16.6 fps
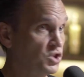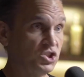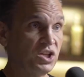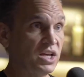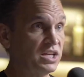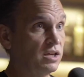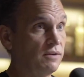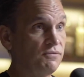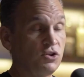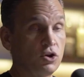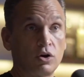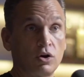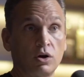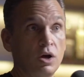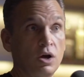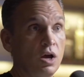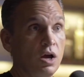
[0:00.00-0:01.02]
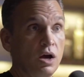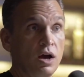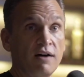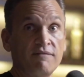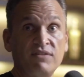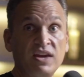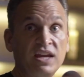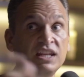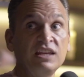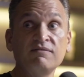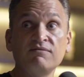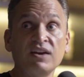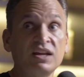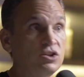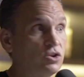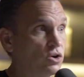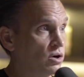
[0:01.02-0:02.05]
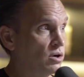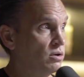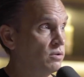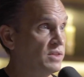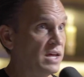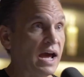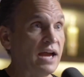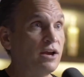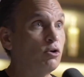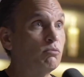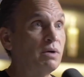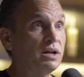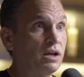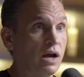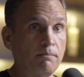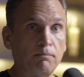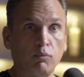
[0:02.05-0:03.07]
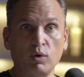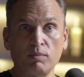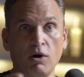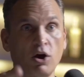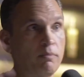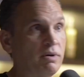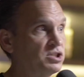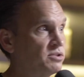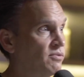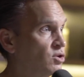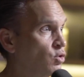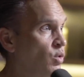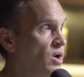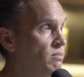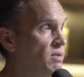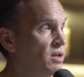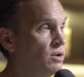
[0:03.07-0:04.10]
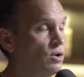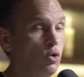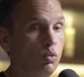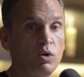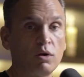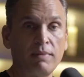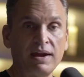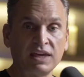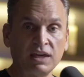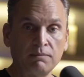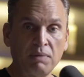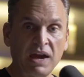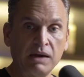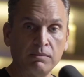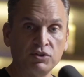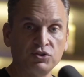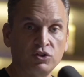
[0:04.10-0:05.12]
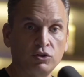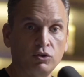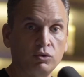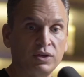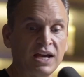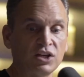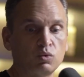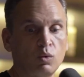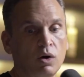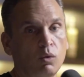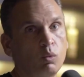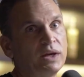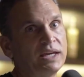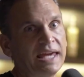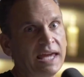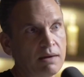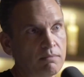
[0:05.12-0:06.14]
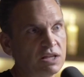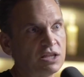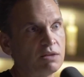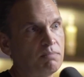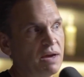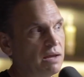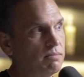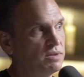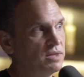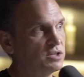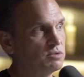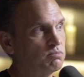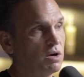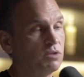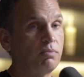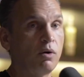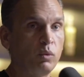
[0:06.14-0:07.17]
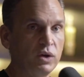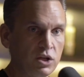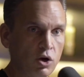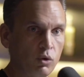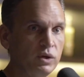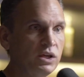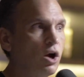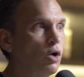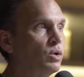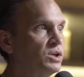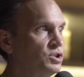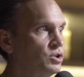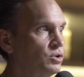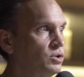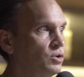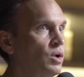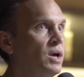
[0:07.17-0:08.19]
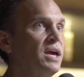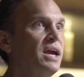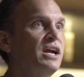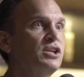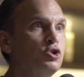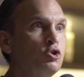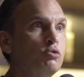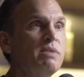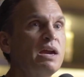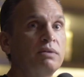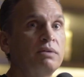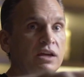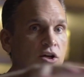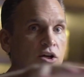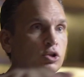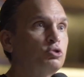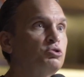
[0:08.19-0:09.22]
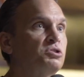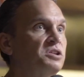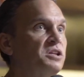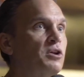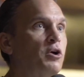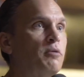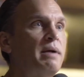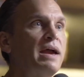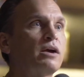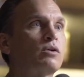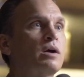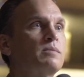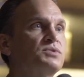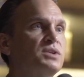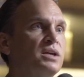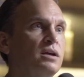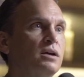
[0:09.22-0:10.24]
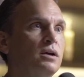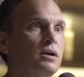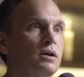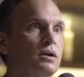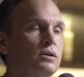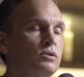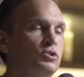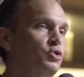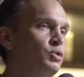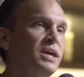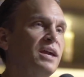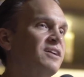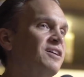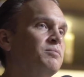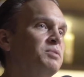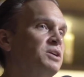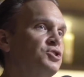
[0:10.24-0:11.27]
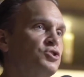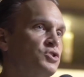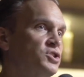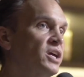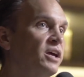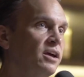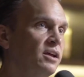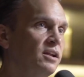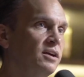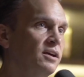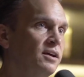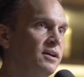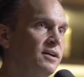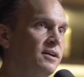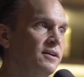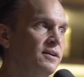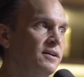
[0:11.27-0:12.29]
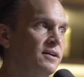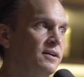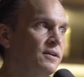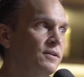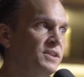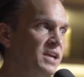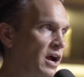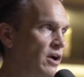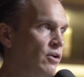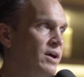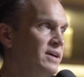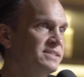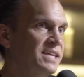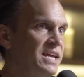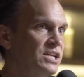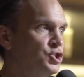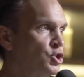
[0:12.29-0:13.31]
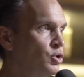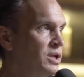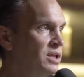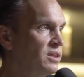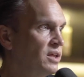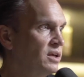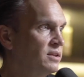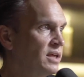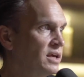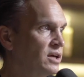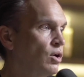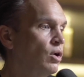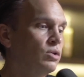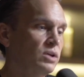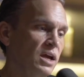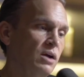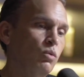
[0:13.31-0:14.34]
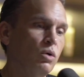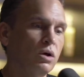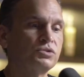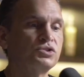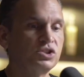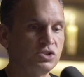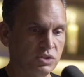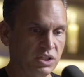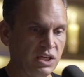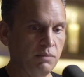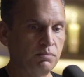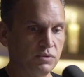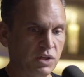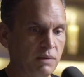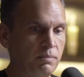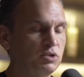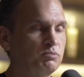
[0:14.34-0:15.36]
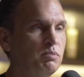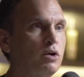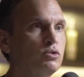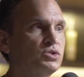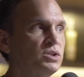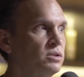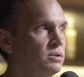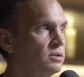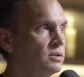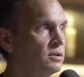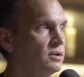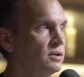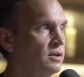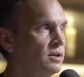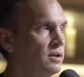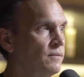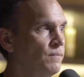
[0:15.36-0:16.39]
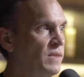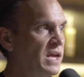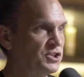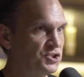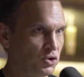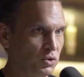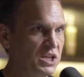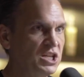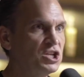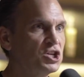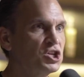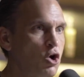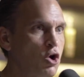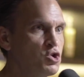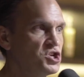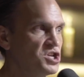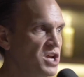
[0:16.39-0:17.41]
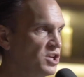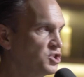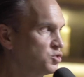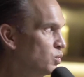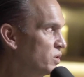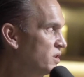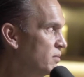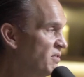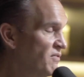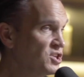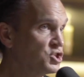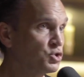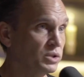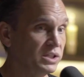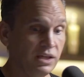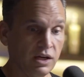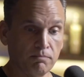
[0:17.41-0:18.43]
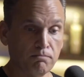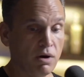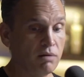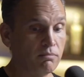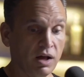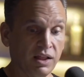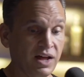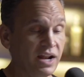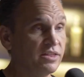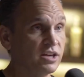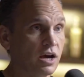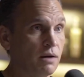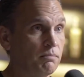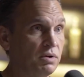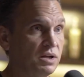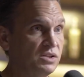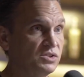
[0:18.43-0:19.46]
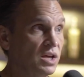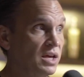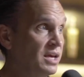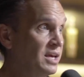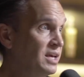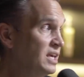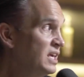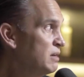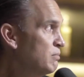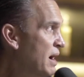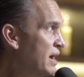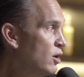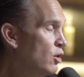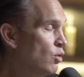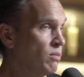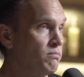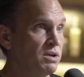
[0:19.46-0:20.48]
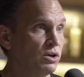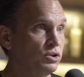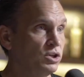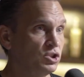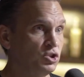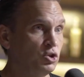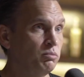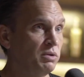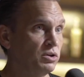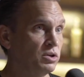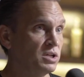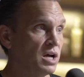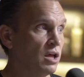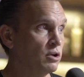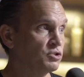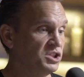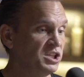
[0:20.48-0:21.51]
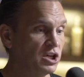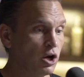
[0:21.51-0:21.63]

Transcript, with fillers: Just like if you're of any vendor that I owe money. I, we right. bought a bunch of equipment. We're making payments to you. Guess what? We can't make the payment this month, but we know we owe it to you, yeah. and you may be included in our bankruptcy. Right. Okay. You can't come get your shit. Right. The IRS can't do anything. They go, right. okay, well, just keep keep us posted. Yeah. And so he negotiates with them. Eventually, a lot of the companies, he might owe a million, two million dollars.